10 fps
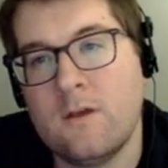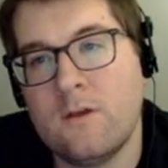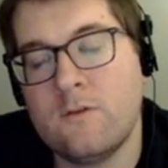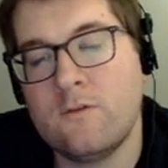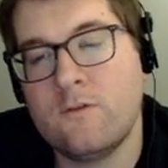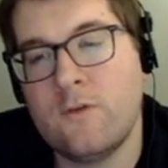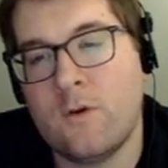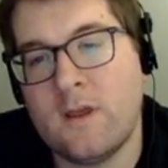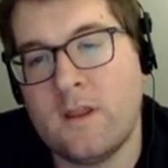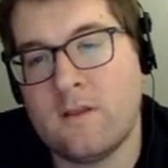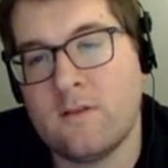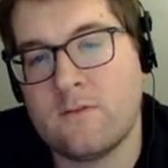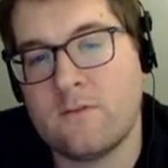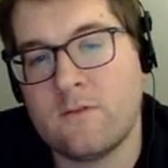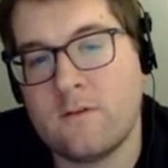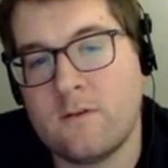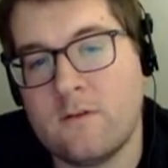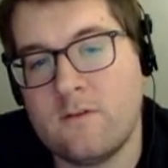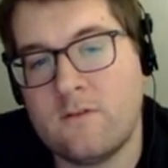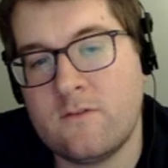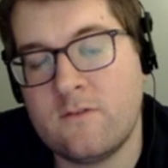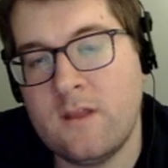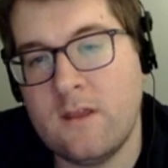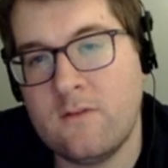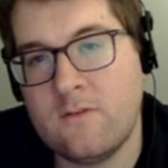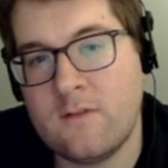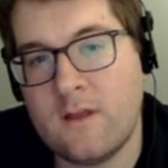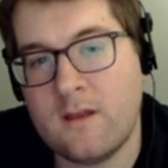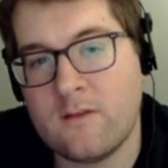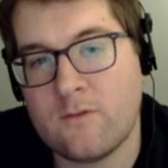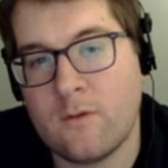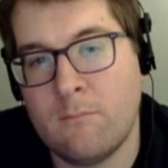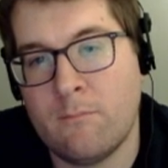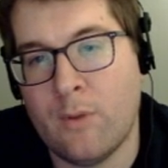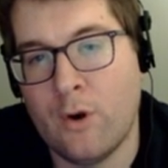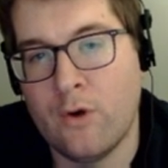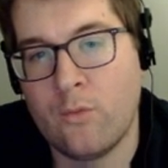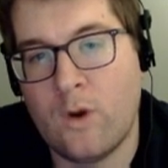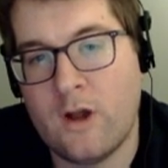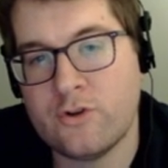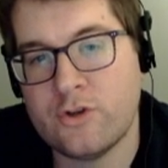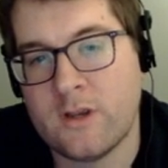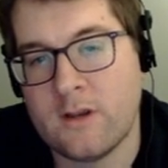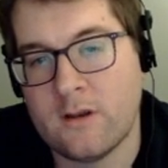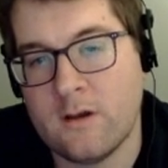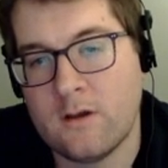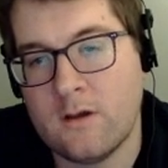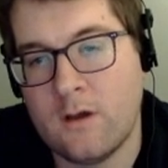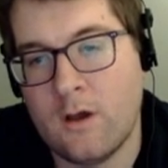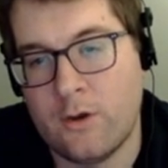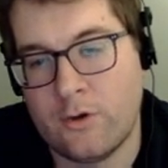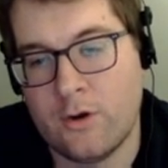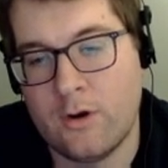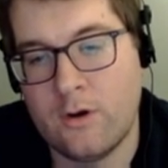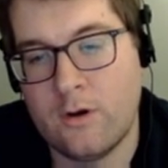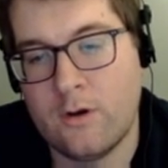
So it is Sneaky Snakes, Birdwatching, Hunter.